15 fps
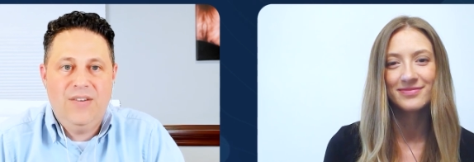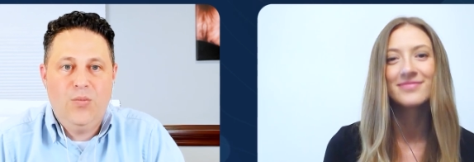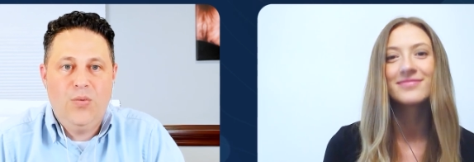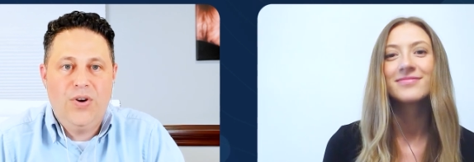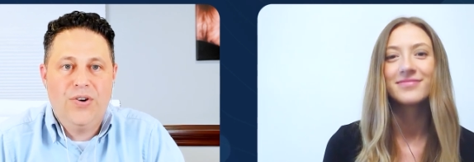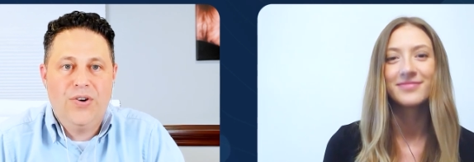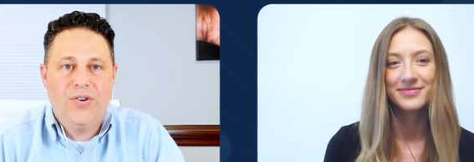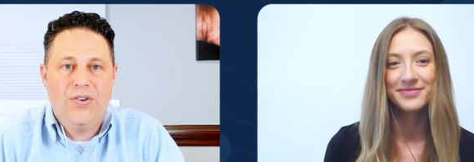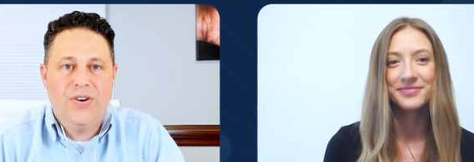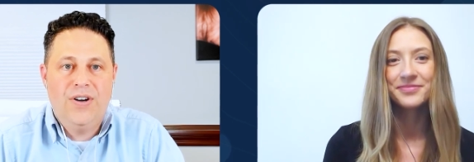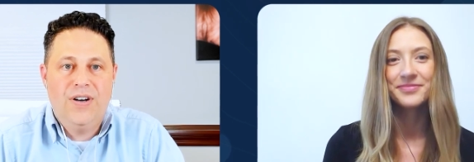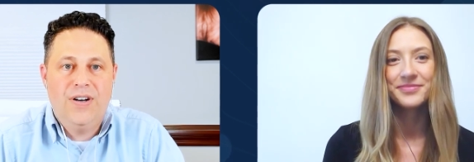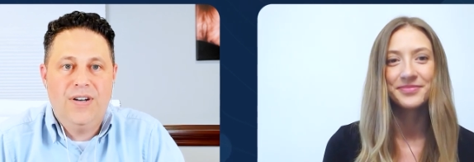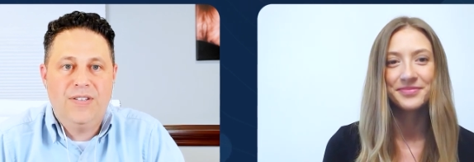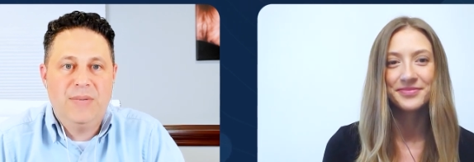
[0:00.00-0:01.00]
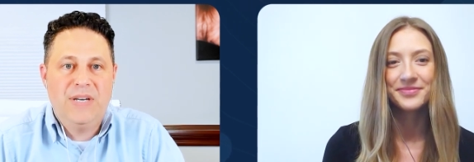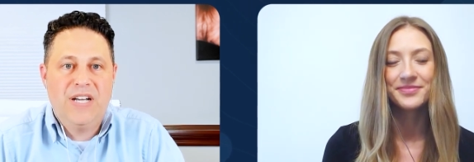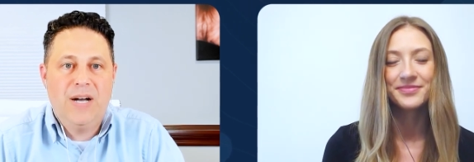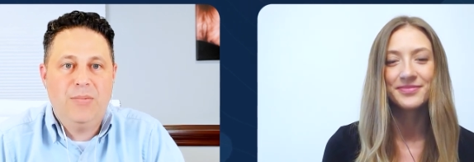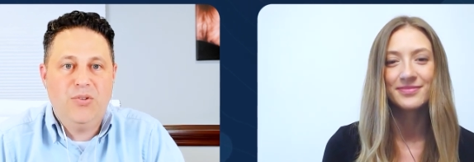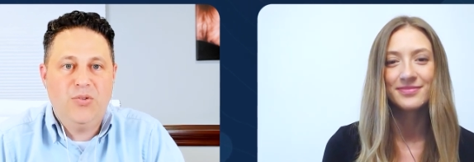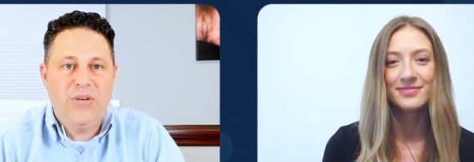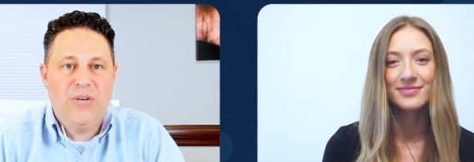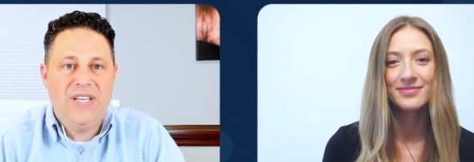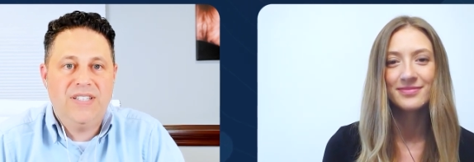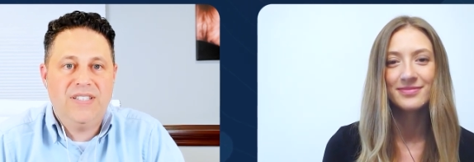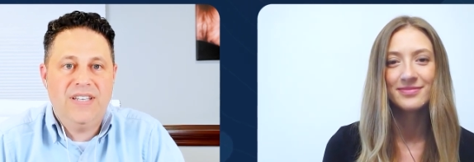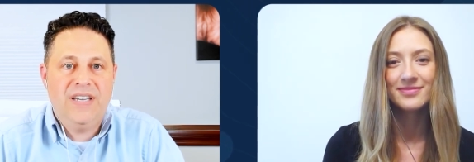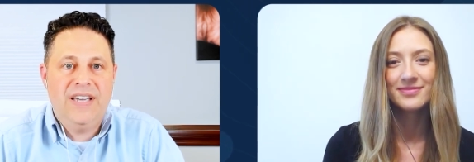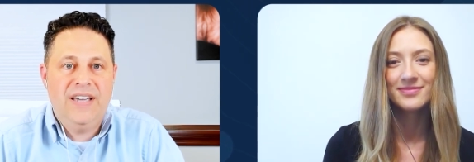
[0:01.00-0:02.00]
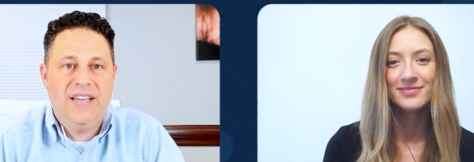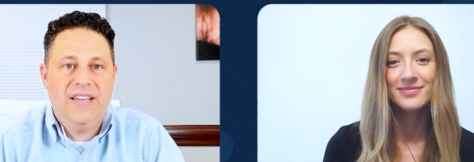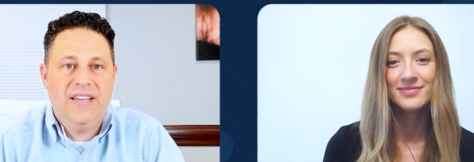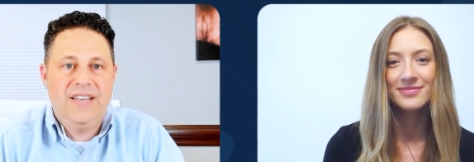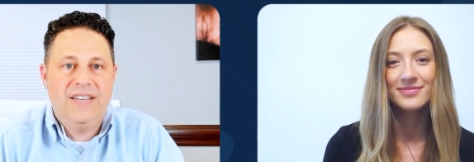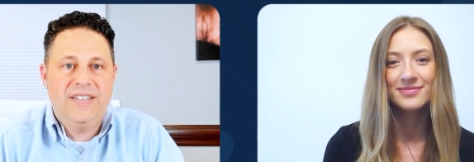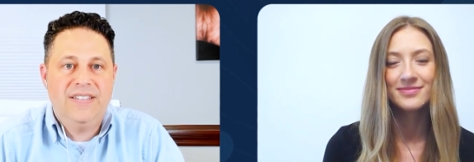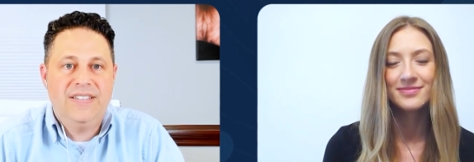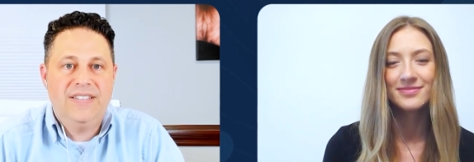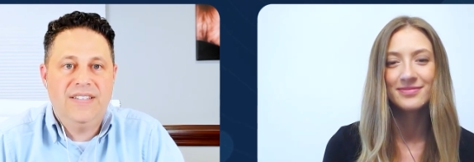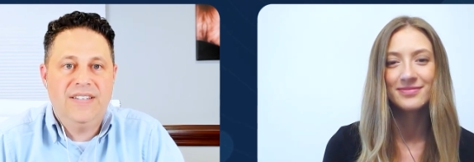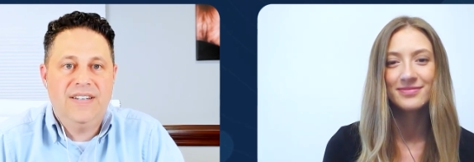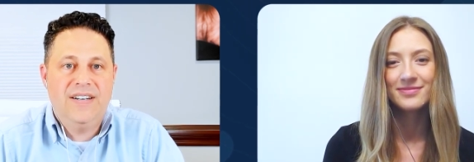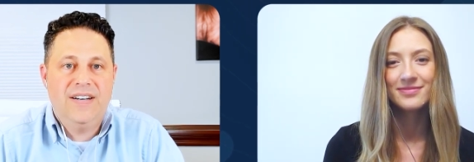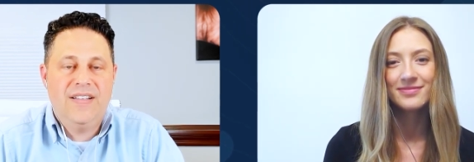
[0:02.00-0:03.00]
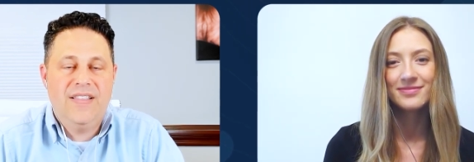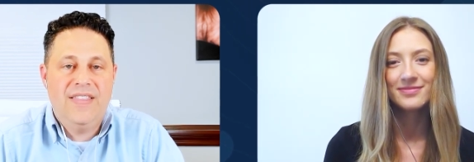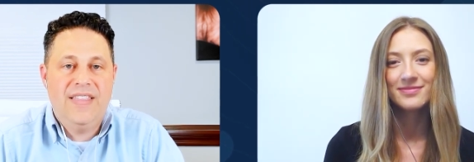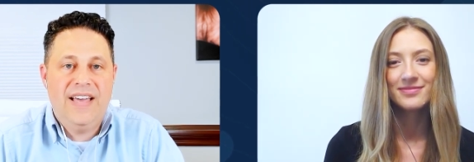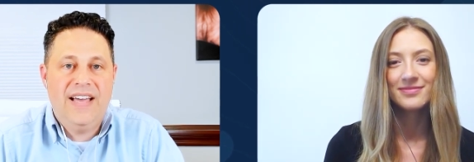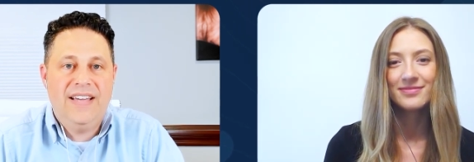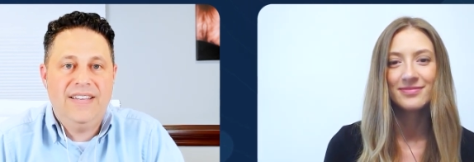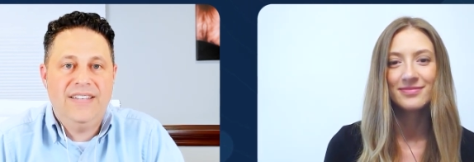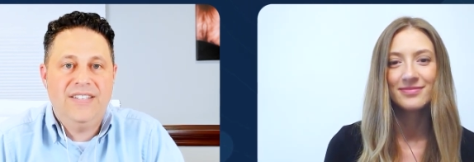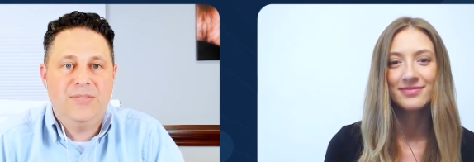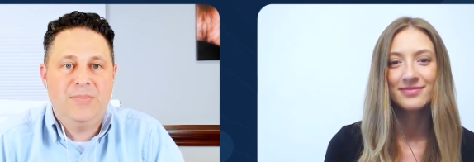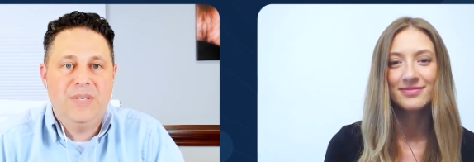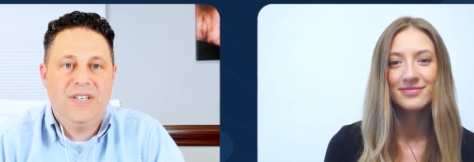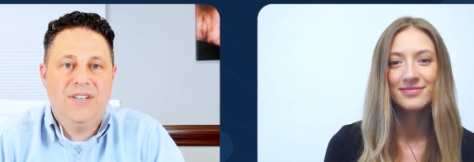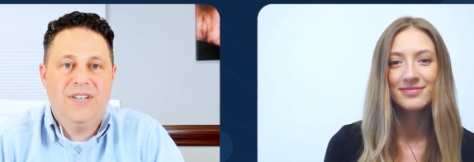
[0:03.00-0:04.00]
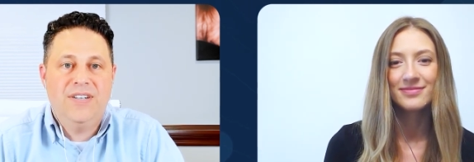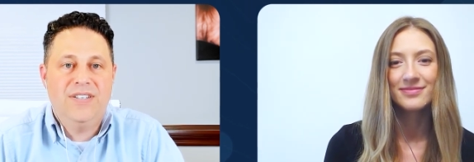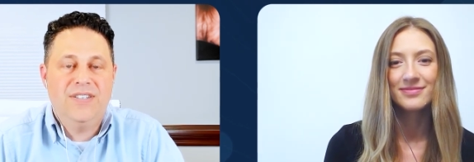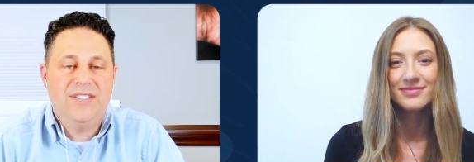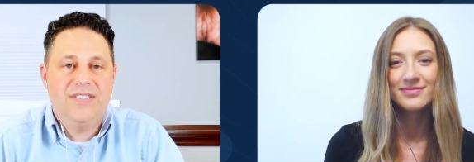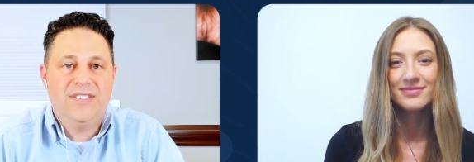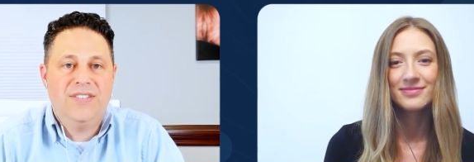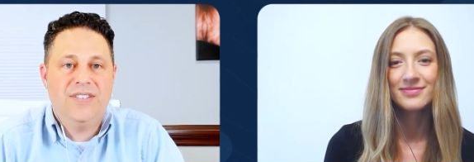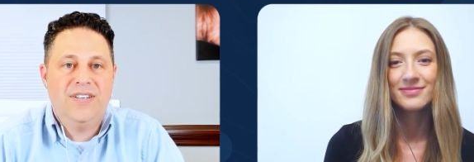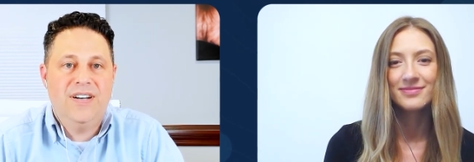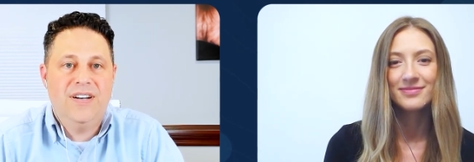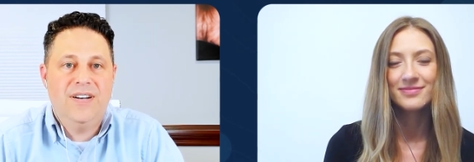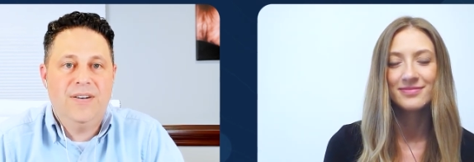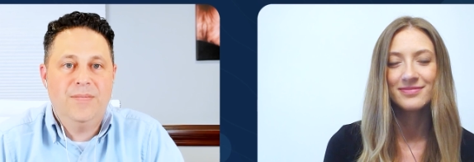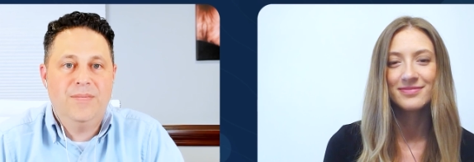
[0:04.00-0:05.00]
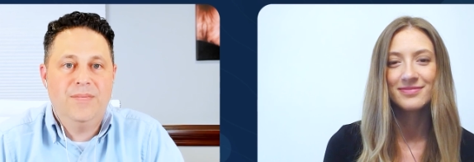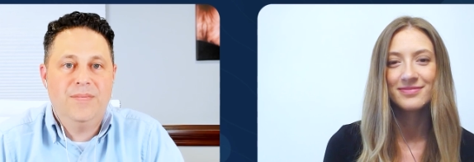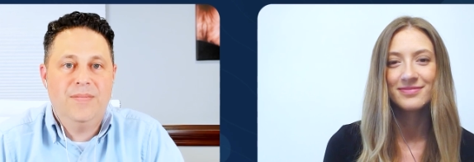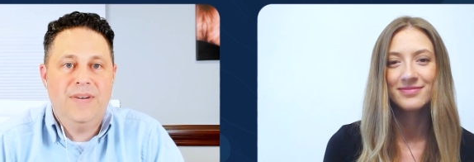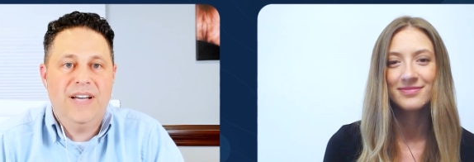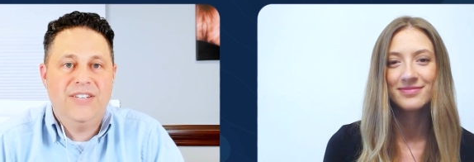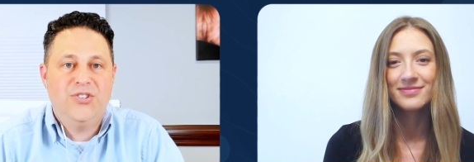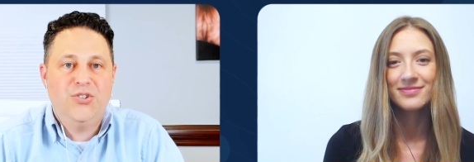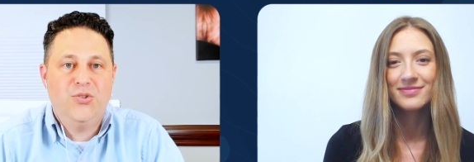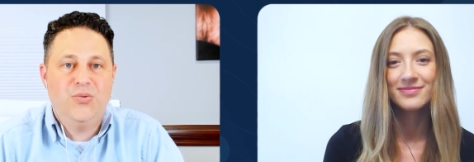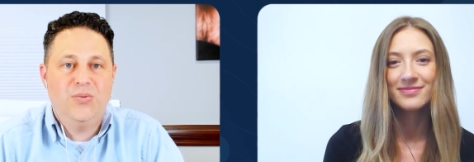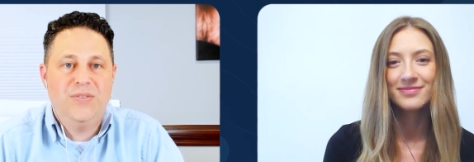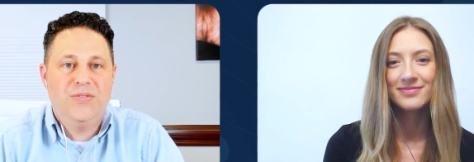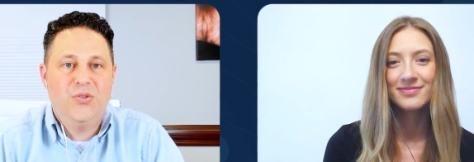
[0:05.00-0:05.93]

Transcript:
Speaker 1: We're it's been a couple of weeks, and that is because, as you,